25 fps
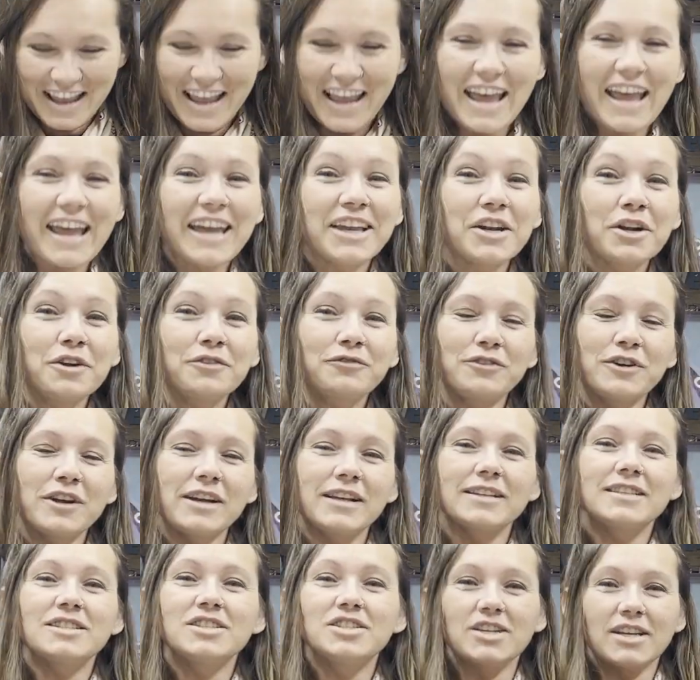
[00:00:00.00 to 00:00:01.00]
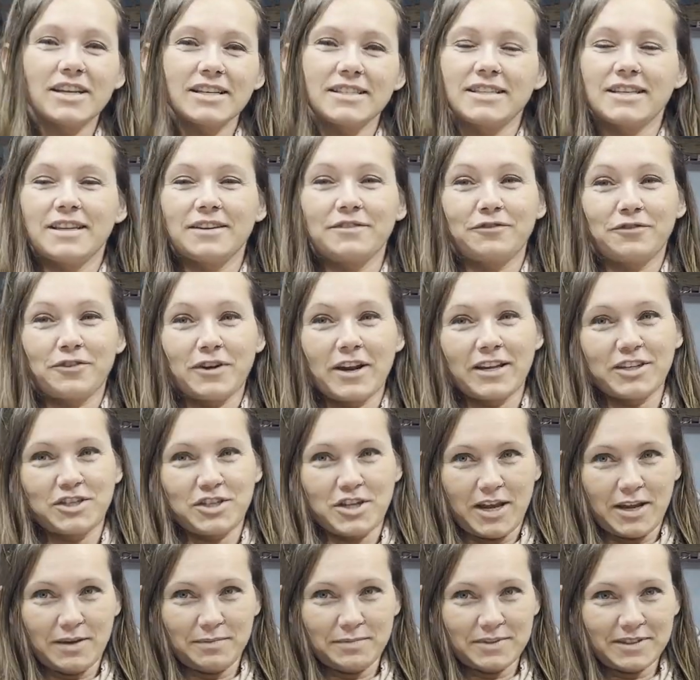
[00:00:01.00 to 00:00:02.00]
And her friends Jesse and Frank
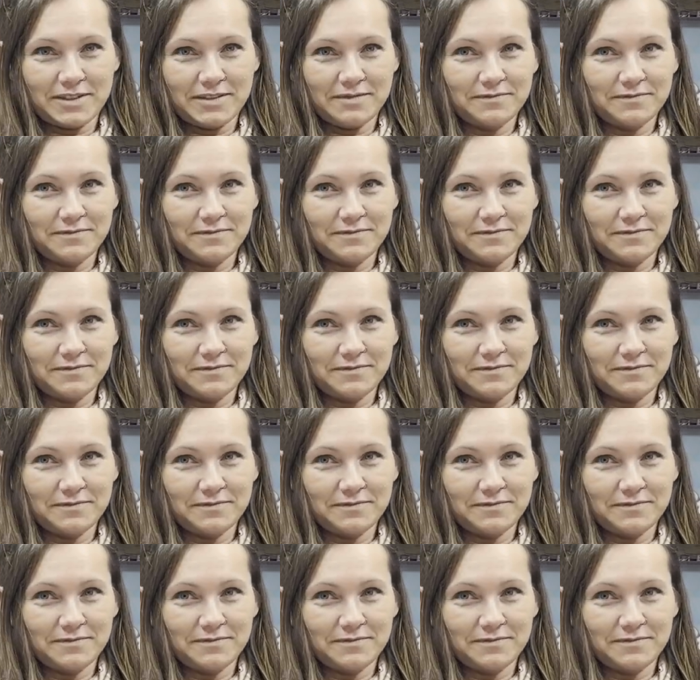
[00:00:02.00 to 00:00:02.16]
James.